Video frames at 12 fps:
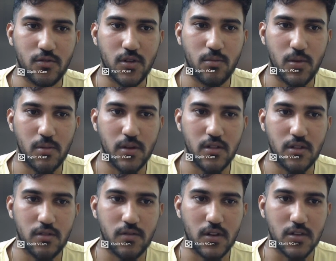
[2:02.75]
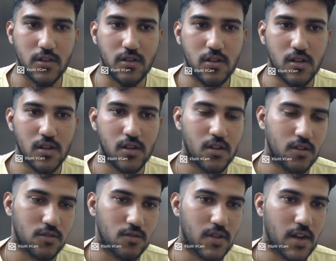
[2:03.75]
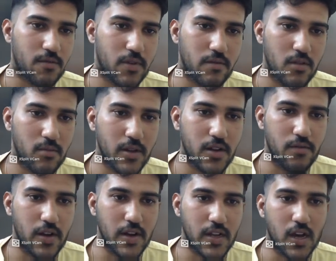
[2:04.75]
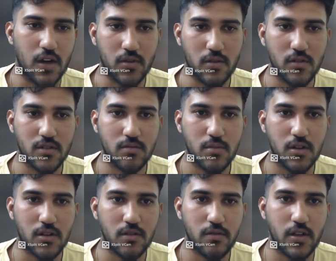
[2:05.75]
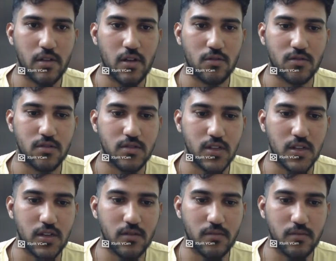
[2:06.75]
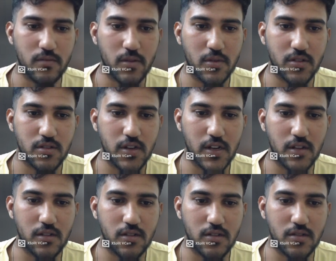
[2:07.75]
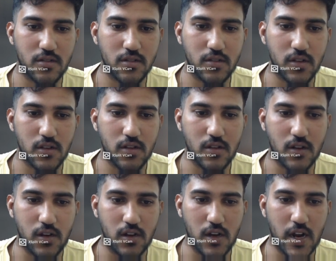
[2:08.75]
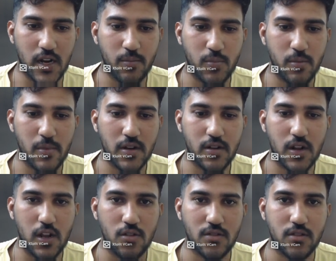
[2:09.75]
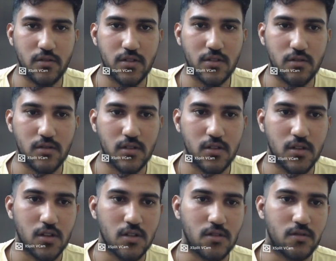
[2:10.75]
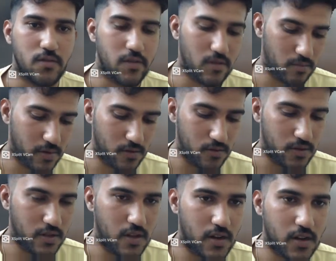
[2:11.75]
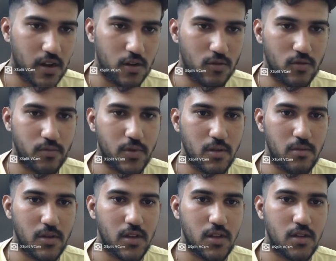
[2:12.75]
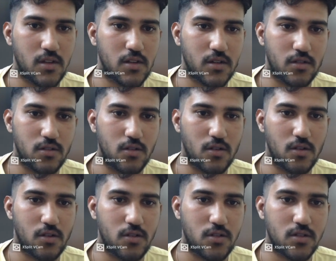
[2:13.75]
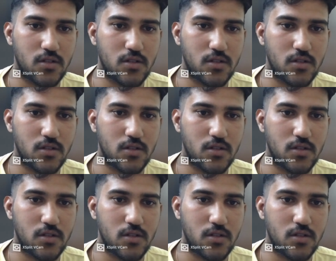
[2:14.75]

to implement this function, so that we will be defining afterwards. But we have also seen we must need this unimplemented hello service server. So we will be doing that hello pb dot